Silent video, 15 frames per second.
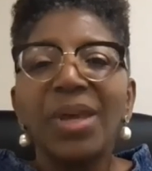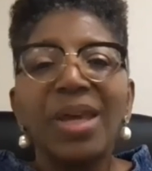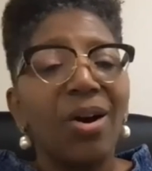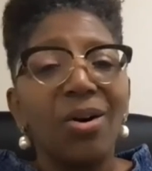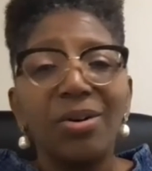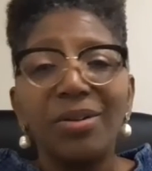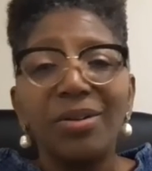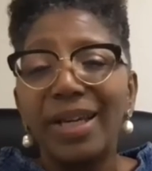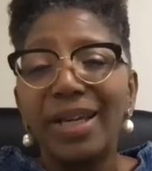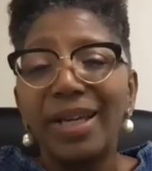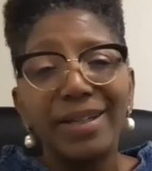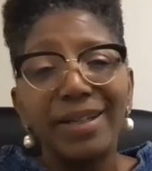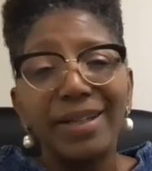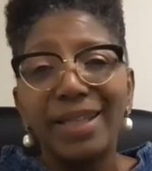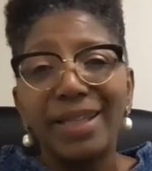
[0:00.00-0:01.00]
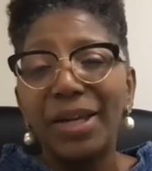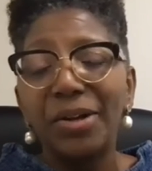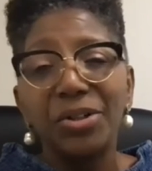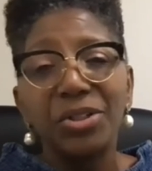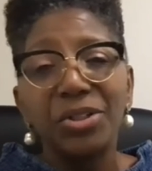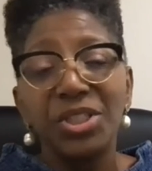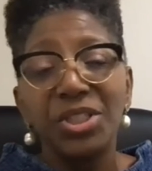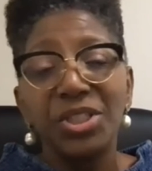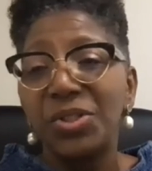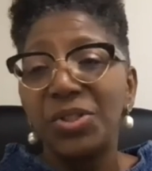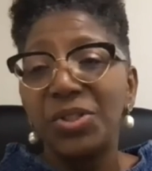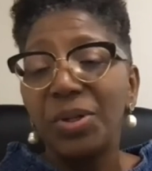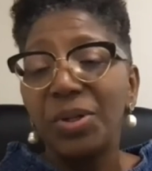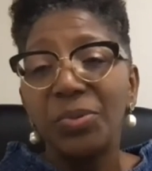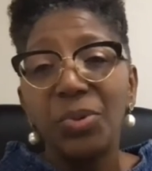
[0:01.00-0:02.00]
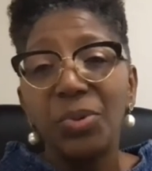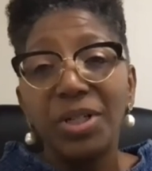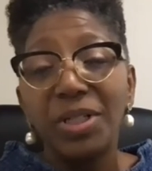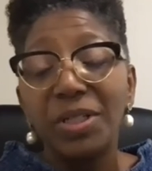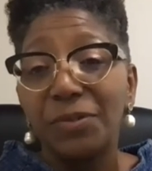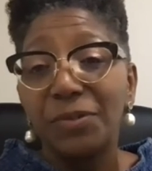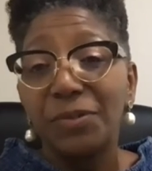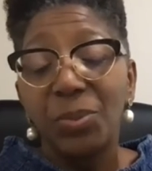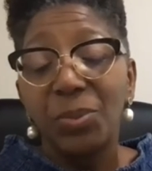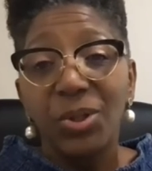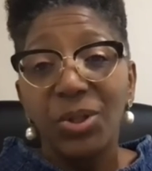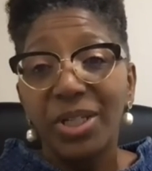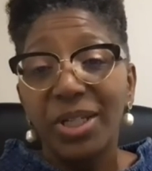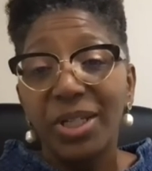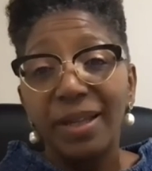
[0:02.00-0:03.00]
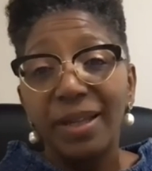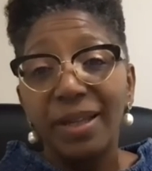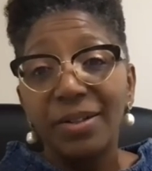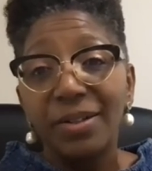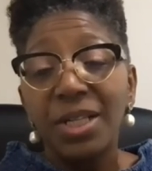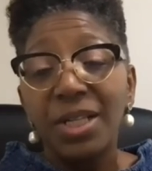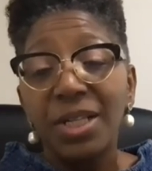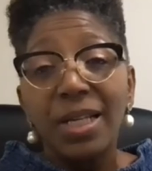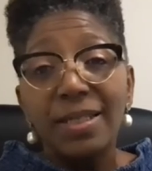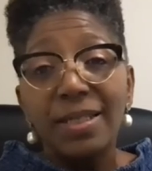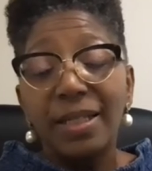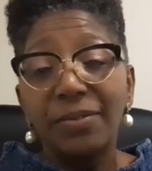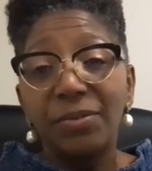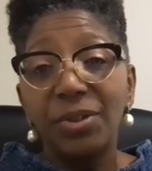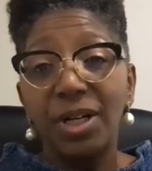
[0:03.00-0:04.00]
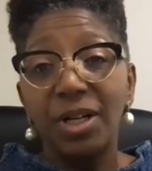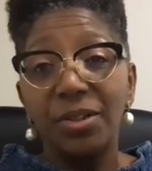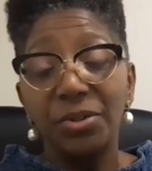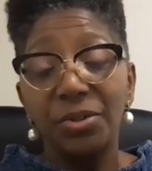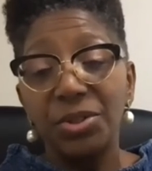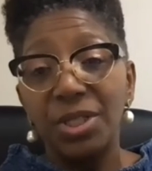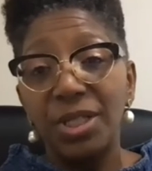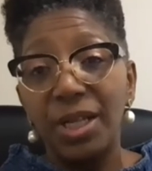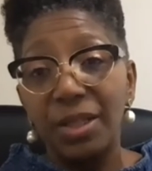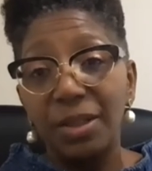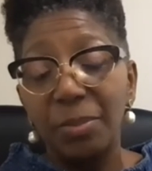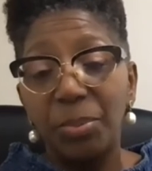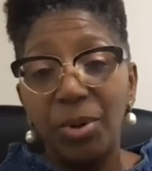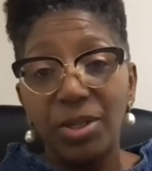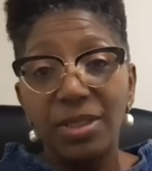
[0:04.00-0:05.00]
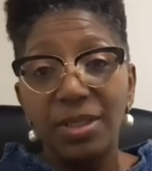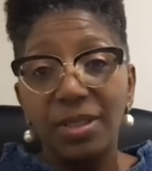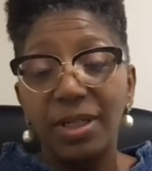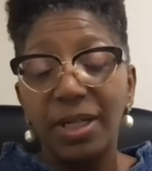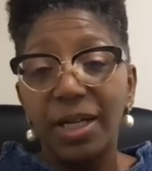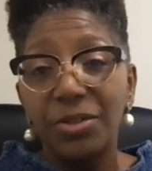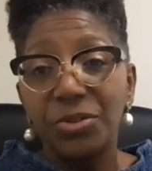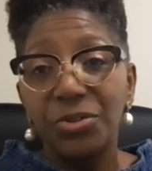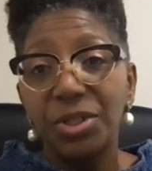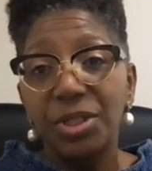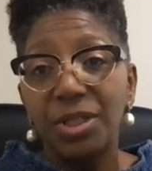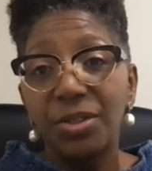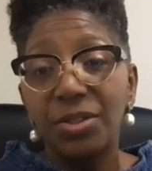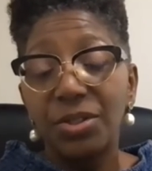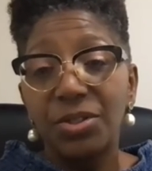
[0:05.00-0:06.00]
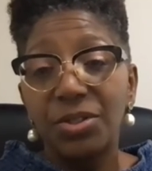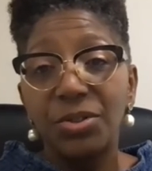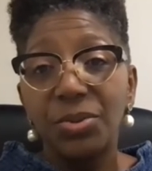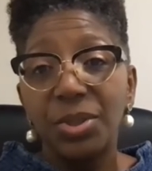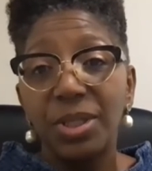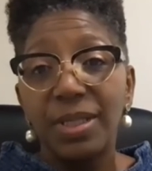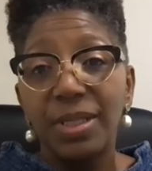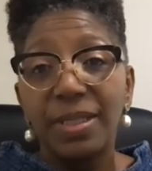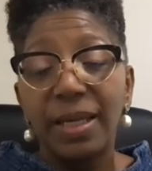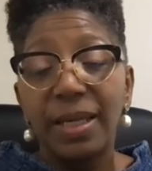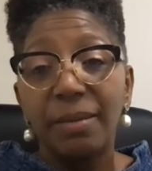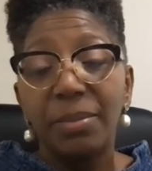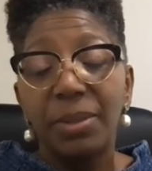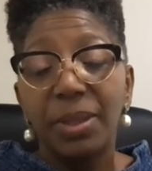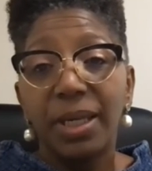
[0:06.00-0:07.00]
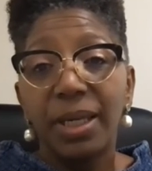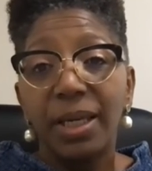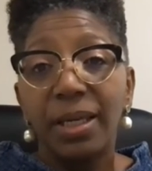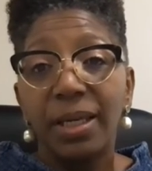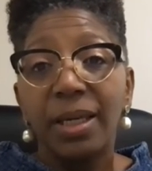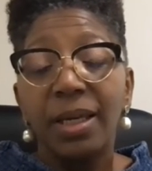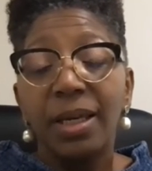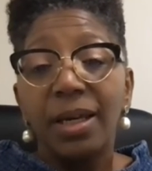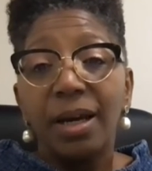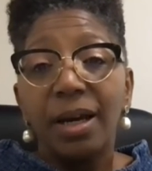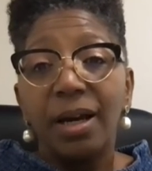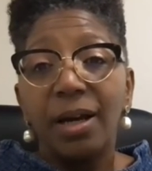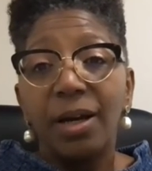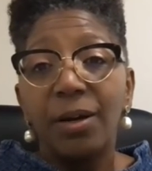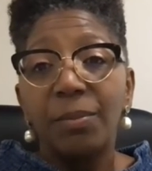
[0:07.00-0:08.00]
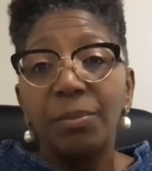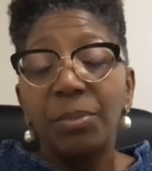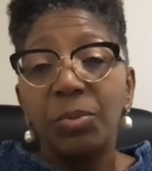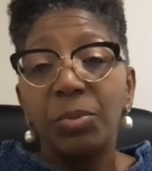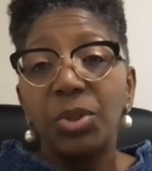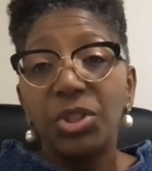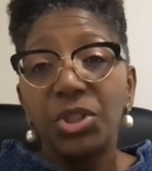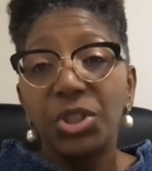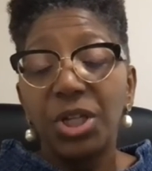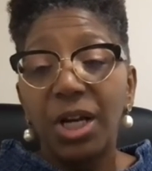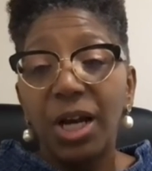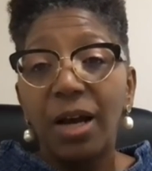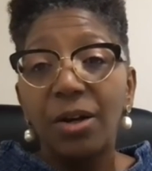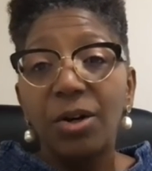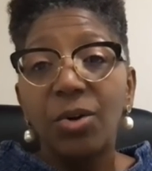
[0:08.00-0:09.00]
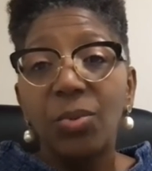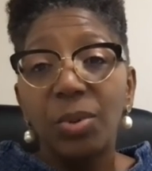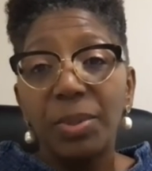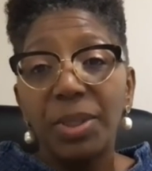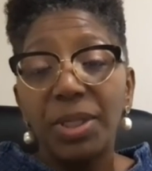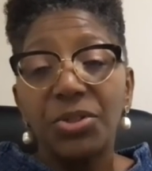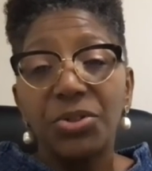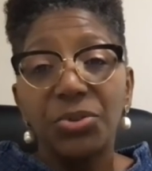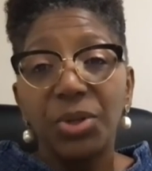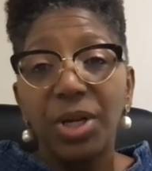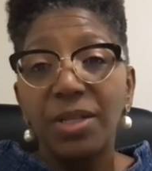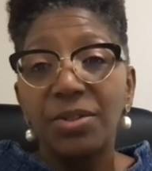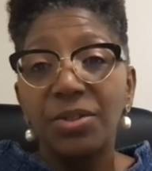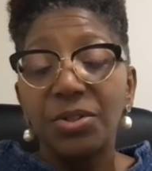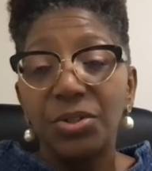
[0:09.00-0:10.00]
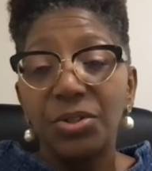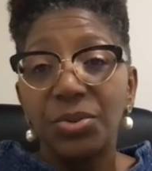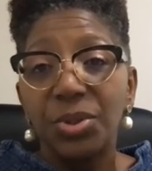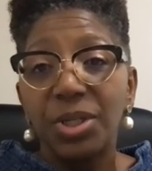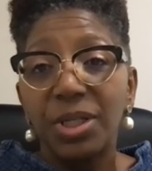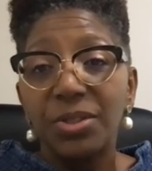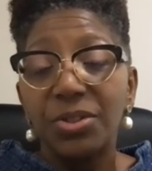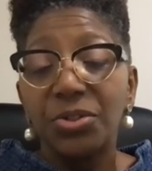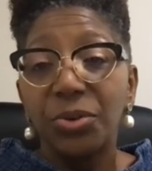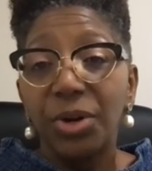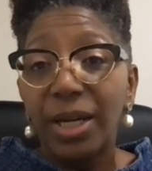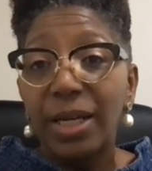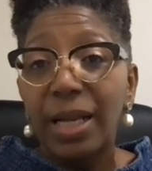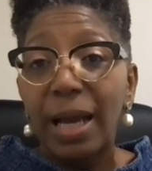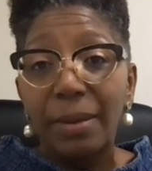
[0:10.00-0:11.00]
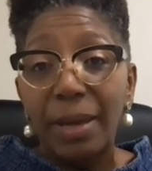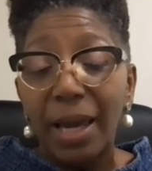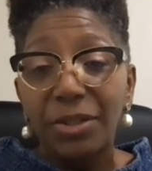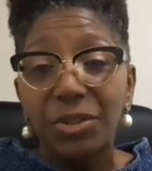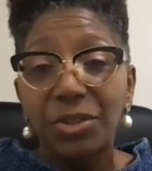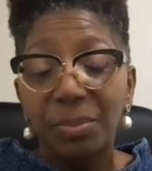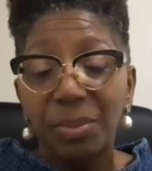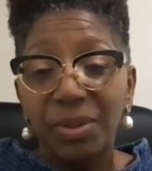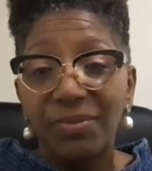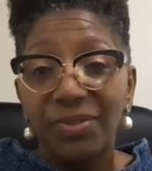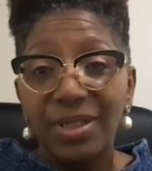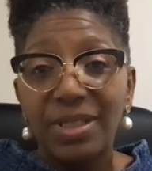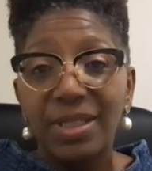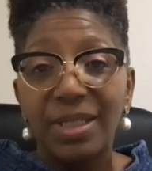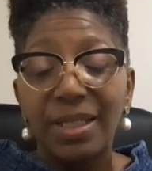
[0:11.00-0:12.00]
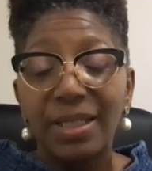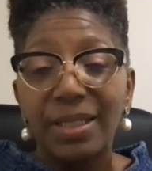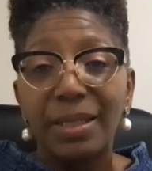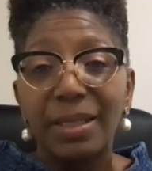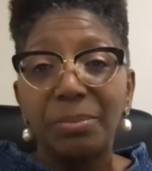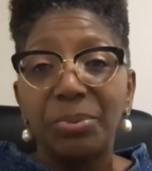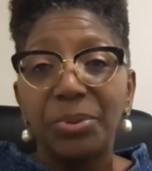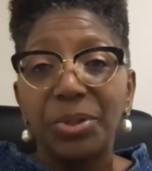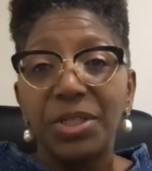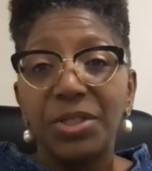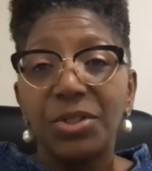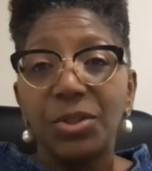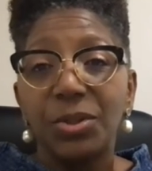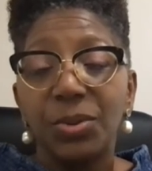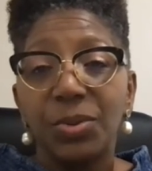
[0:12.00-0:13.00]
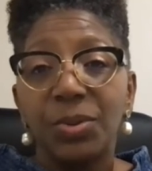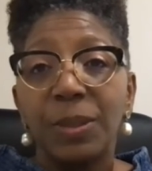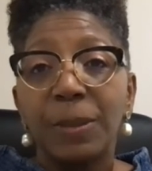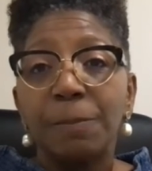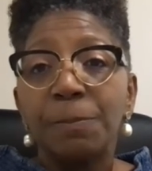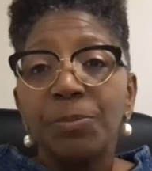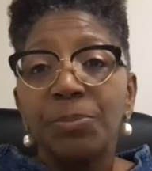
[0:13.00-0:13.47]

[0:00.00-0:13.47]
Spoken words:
Oh, they are just doing wonderful work. And there's several others in other parts of the country that are just doing the same thing. But what Chicago Women in Trades are doing is great. I'll actually be visiting them pretty soon.